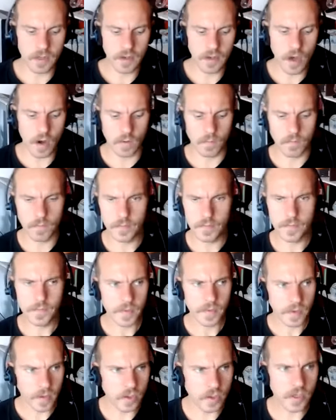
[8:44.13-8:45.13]
No,
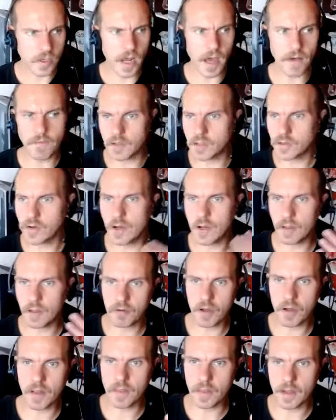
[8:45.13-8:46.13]
you should have a training
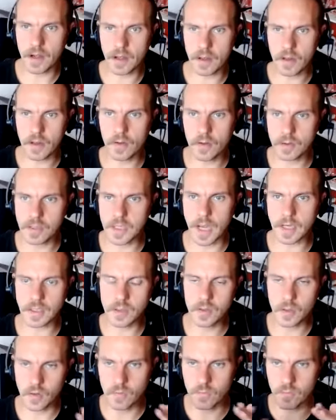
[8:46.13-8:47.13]
plan that includes
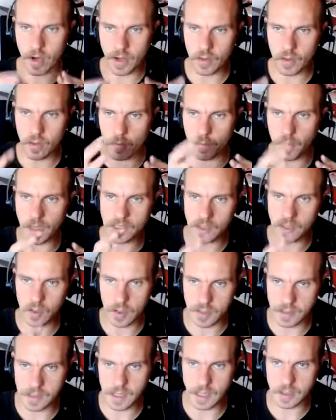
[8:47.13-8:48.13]
actual regular
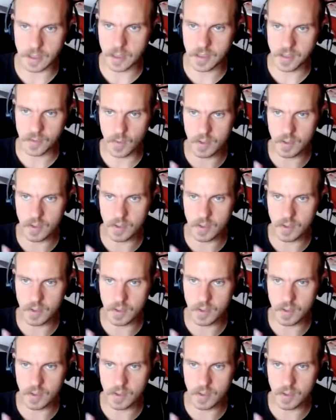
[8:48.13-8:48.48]
mentoring sessions